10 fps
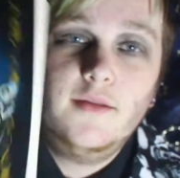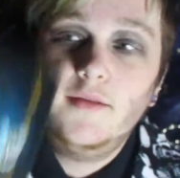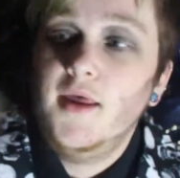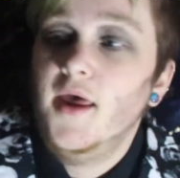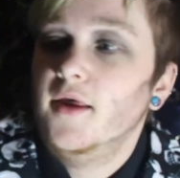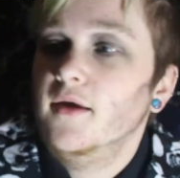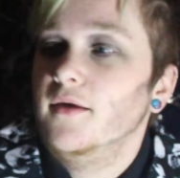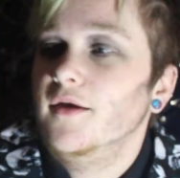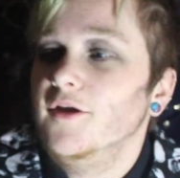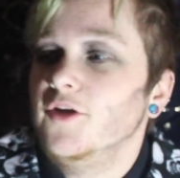
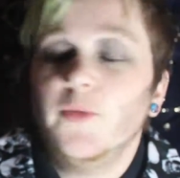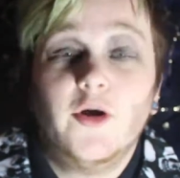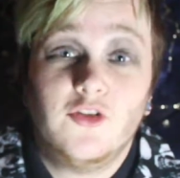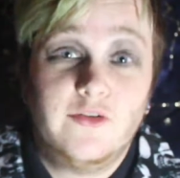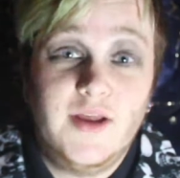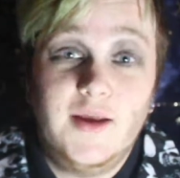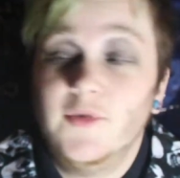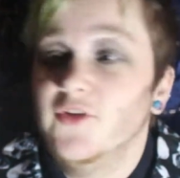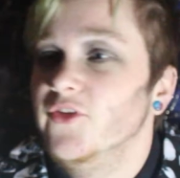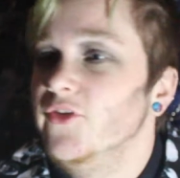The Box of
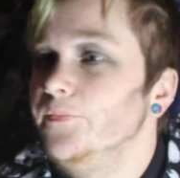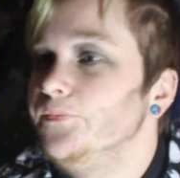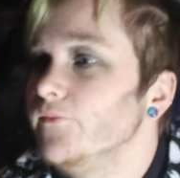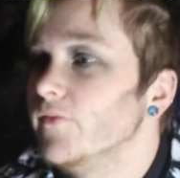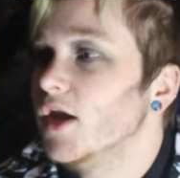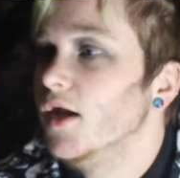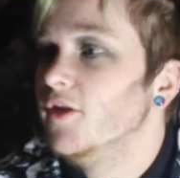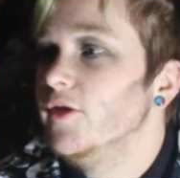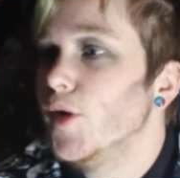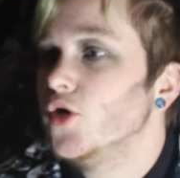Demons.
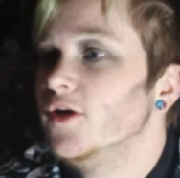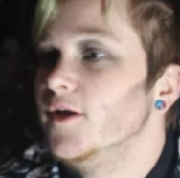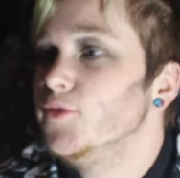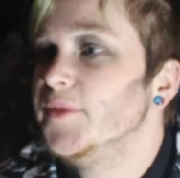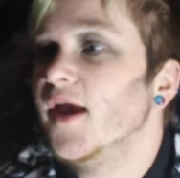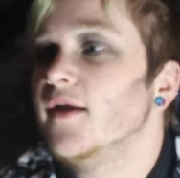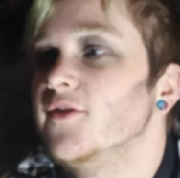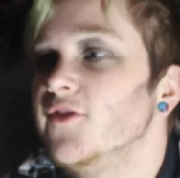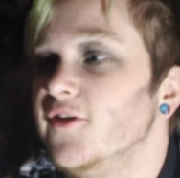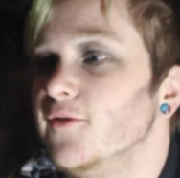The apocalypse began in a
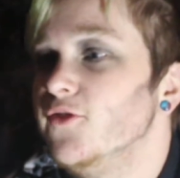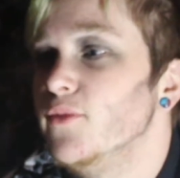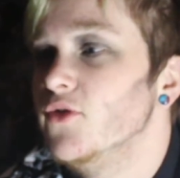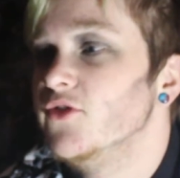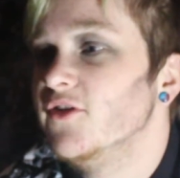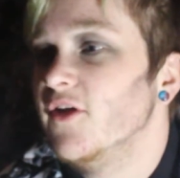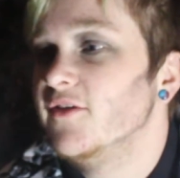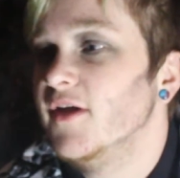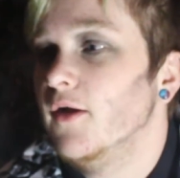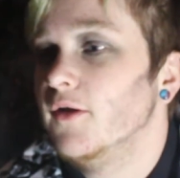small seaside
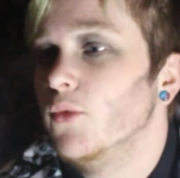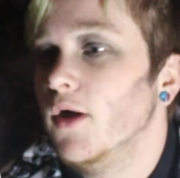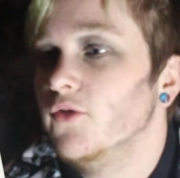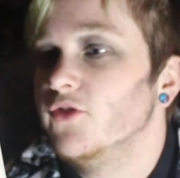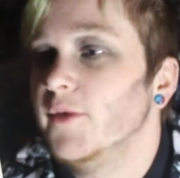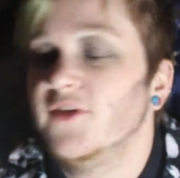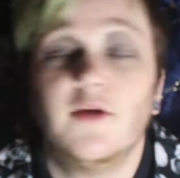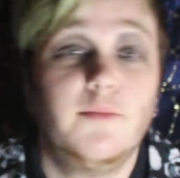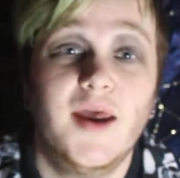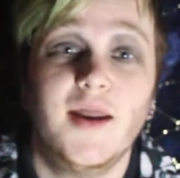town in Wales. So
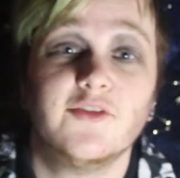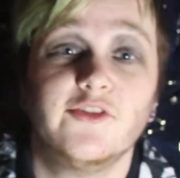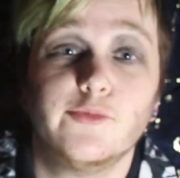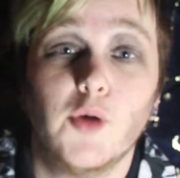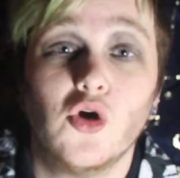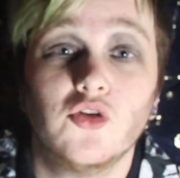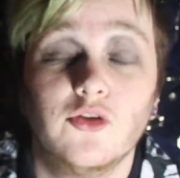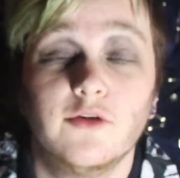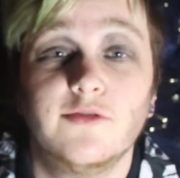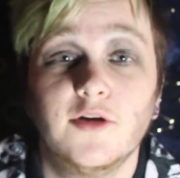basically Ben has this box
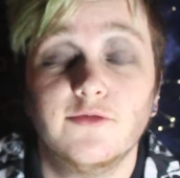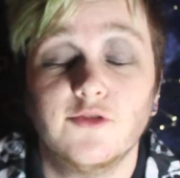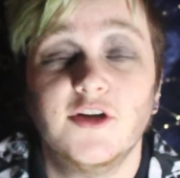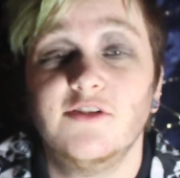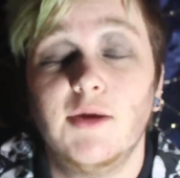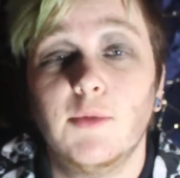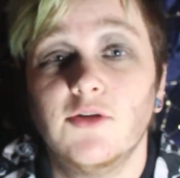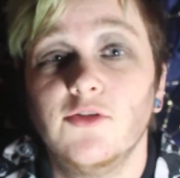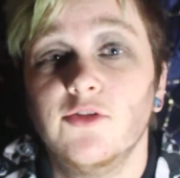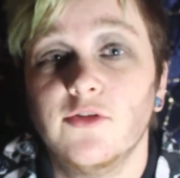that's of 3
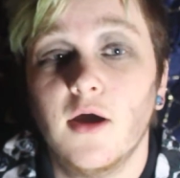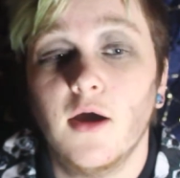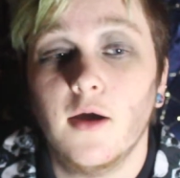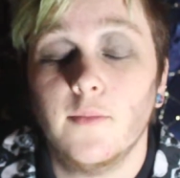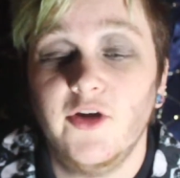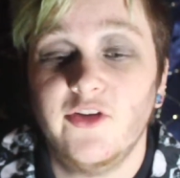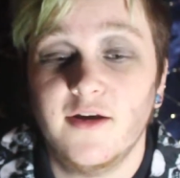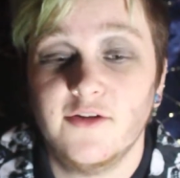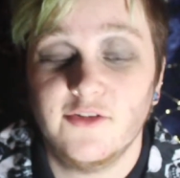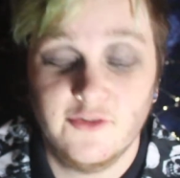demons. He's had
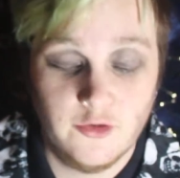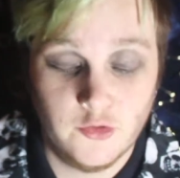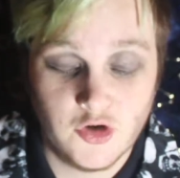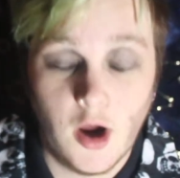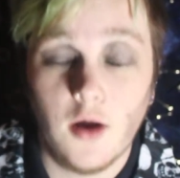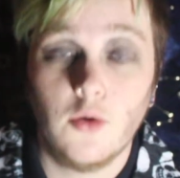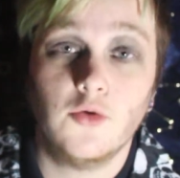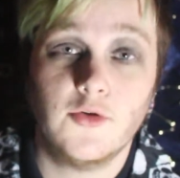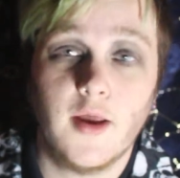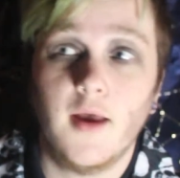it since he was a
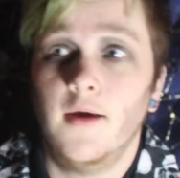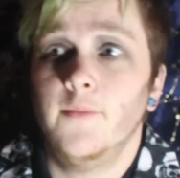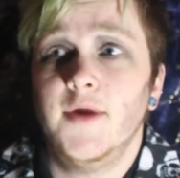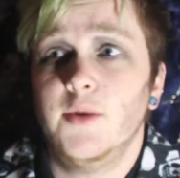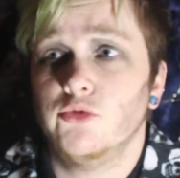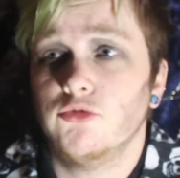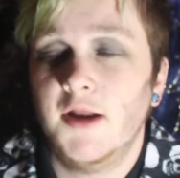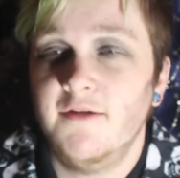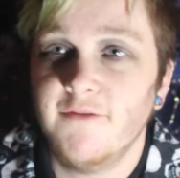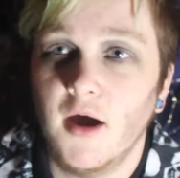child. It was
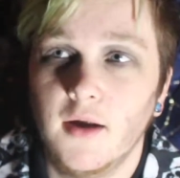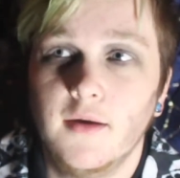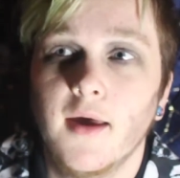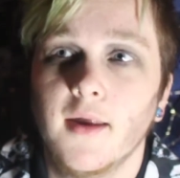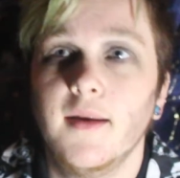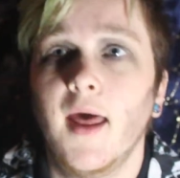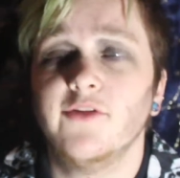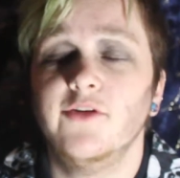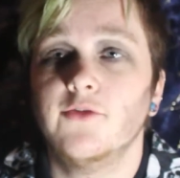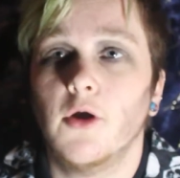really fun, and
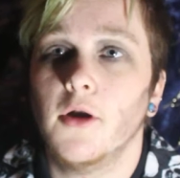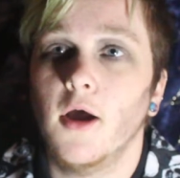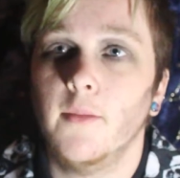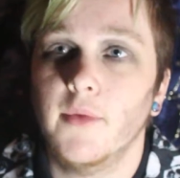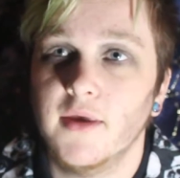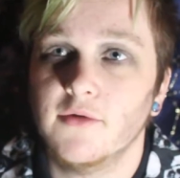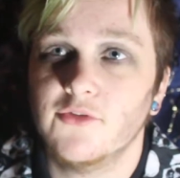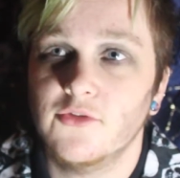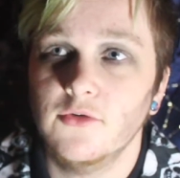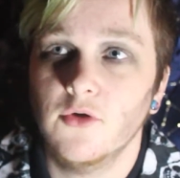as he's grown up,
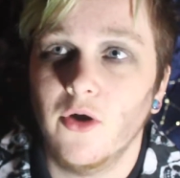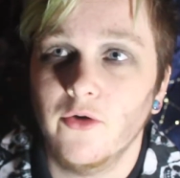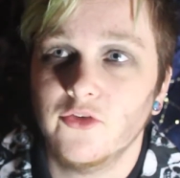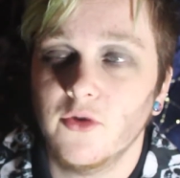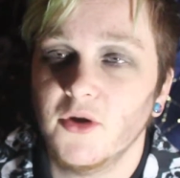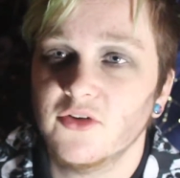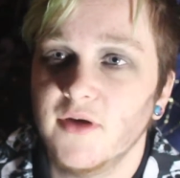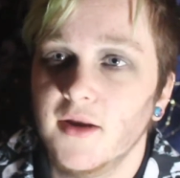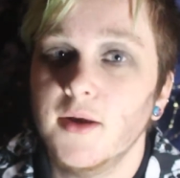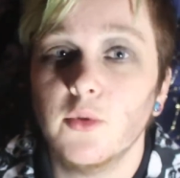it's not so much
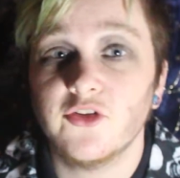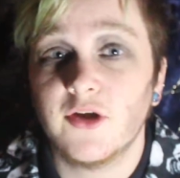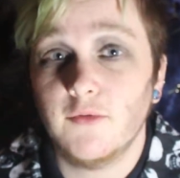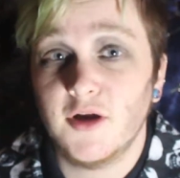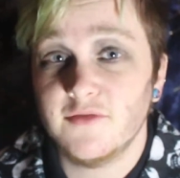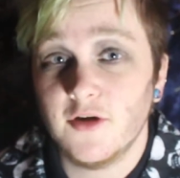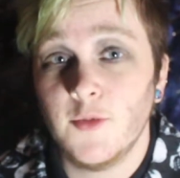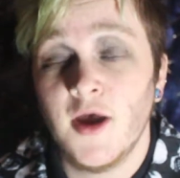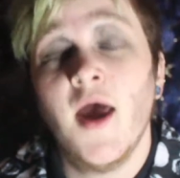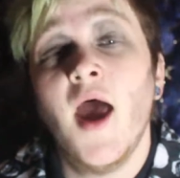fun. He wants to get rid of them.
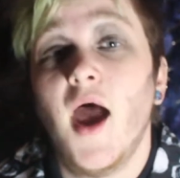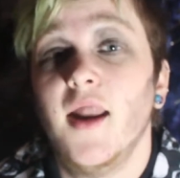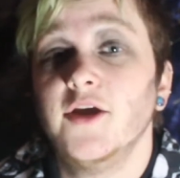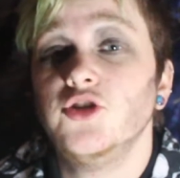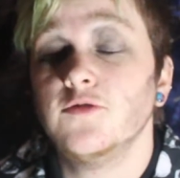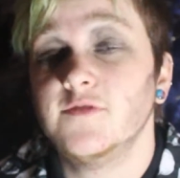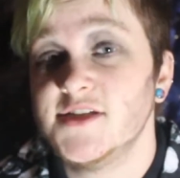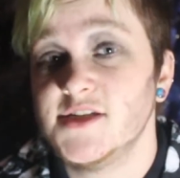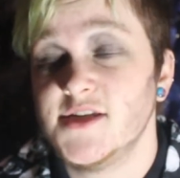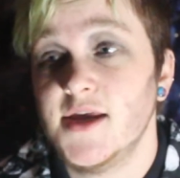An angel
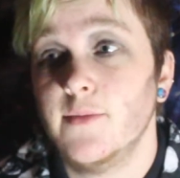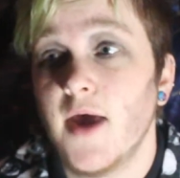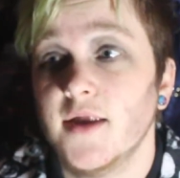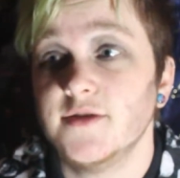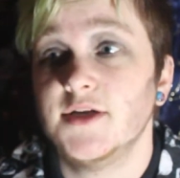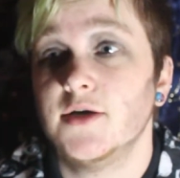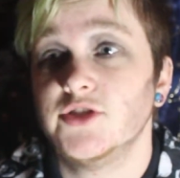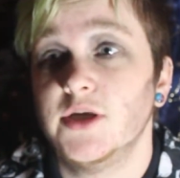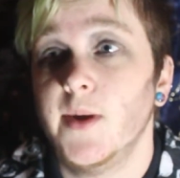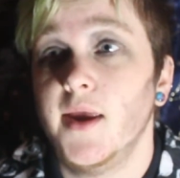visits him and tells
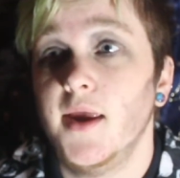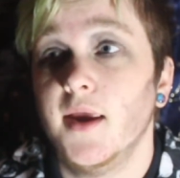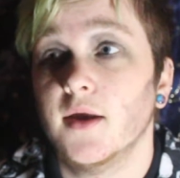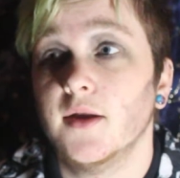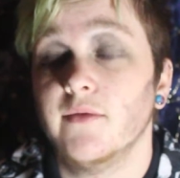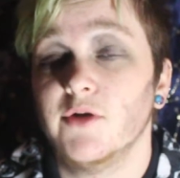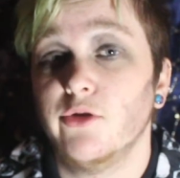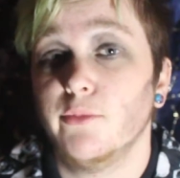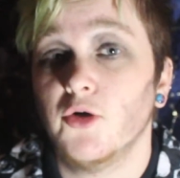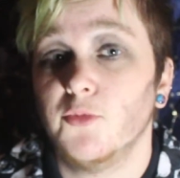him he can get rid of
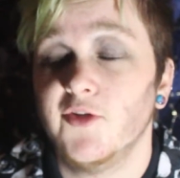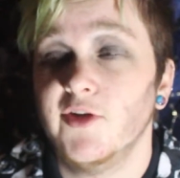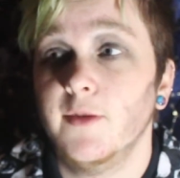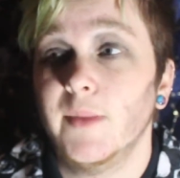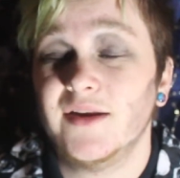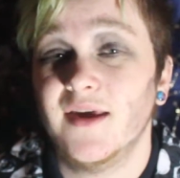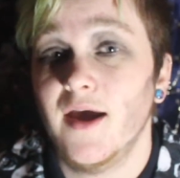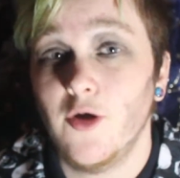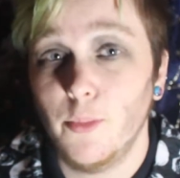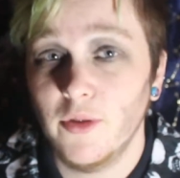the box by sending it back to
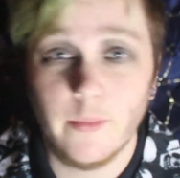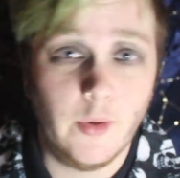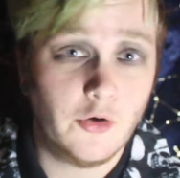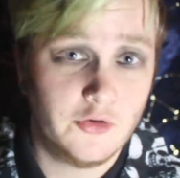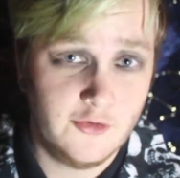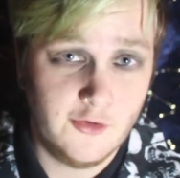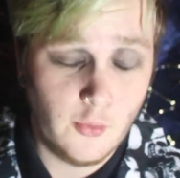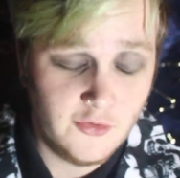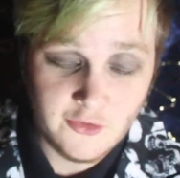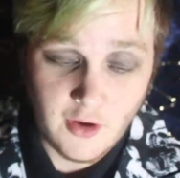hell, but the box does not
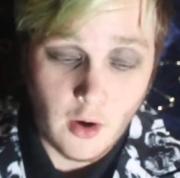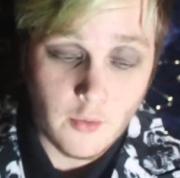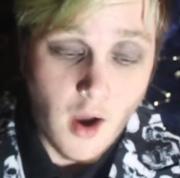want to go.